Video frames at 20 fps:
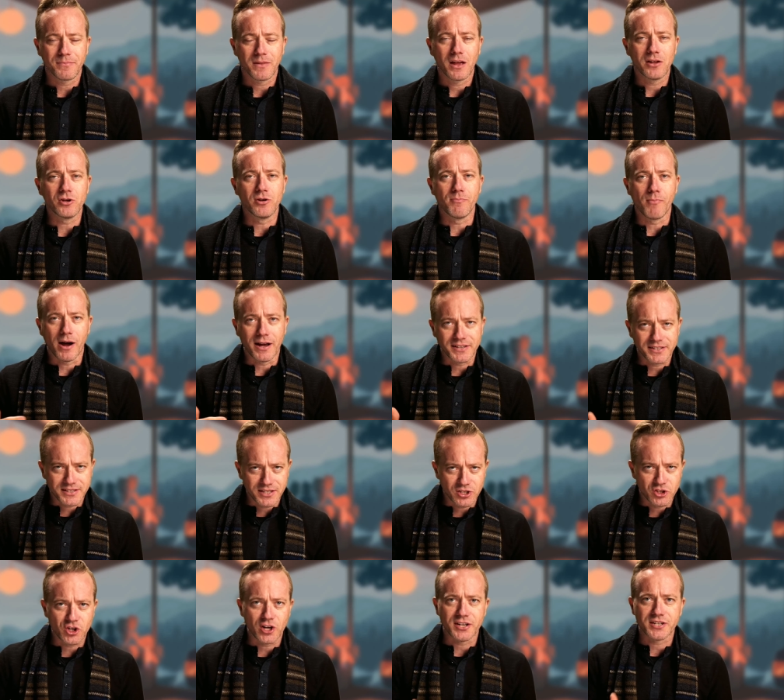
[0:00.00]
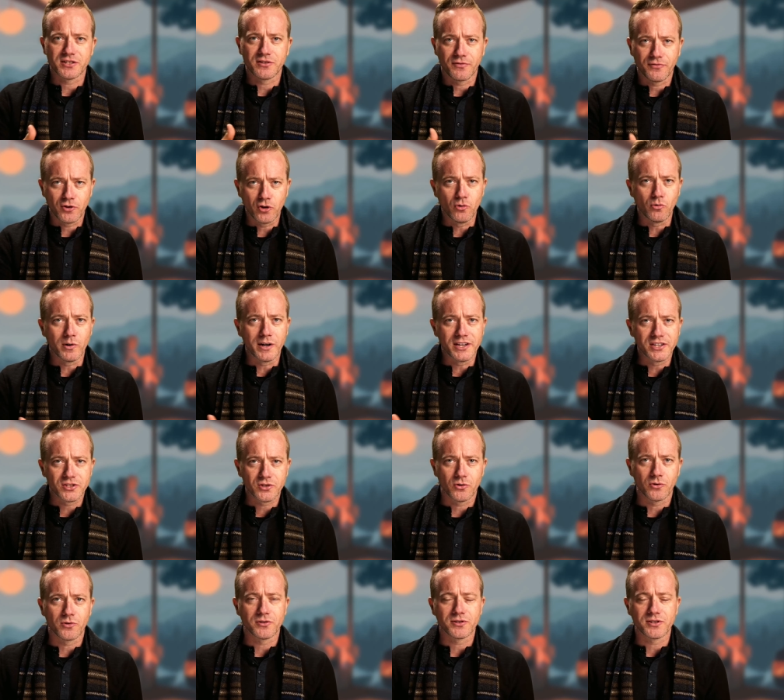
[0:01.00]
and you might suggest a few
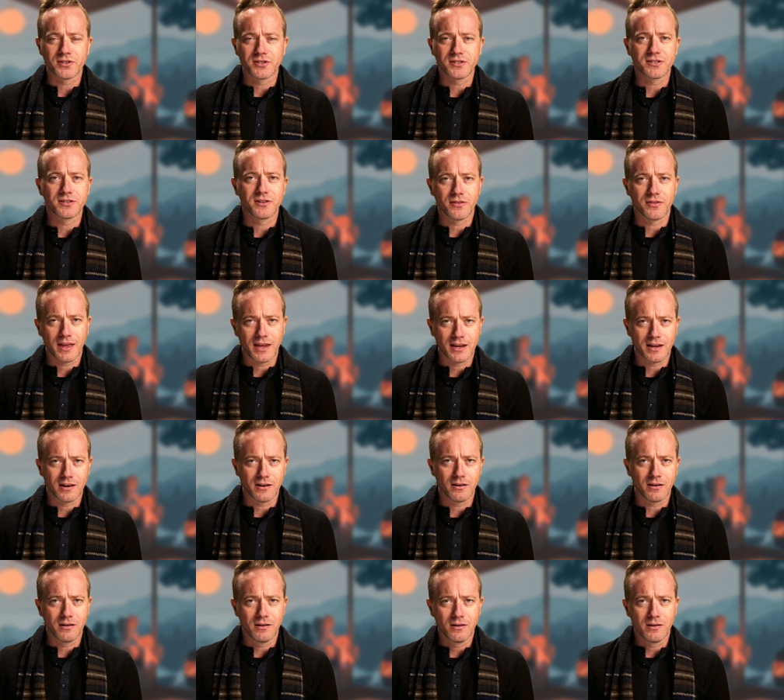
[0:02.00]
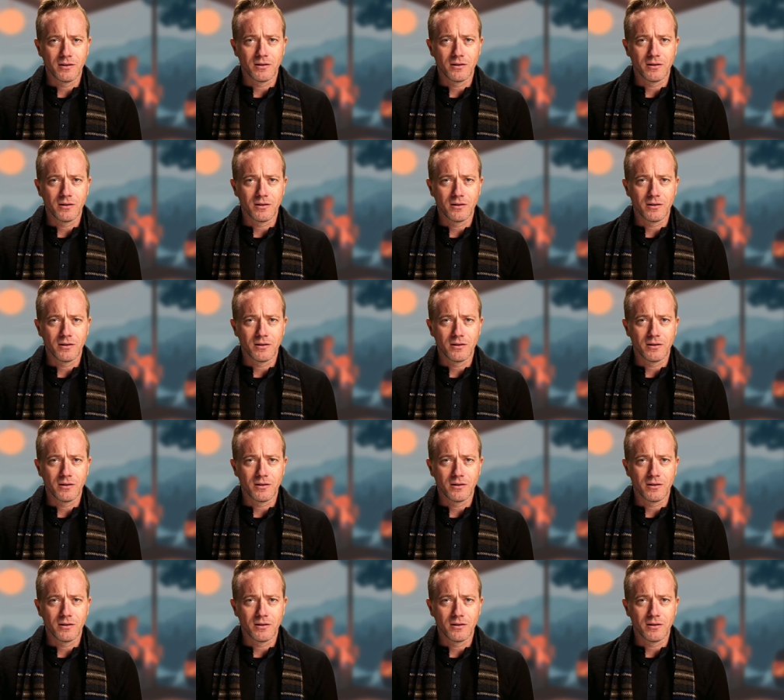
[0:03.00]
resources that they can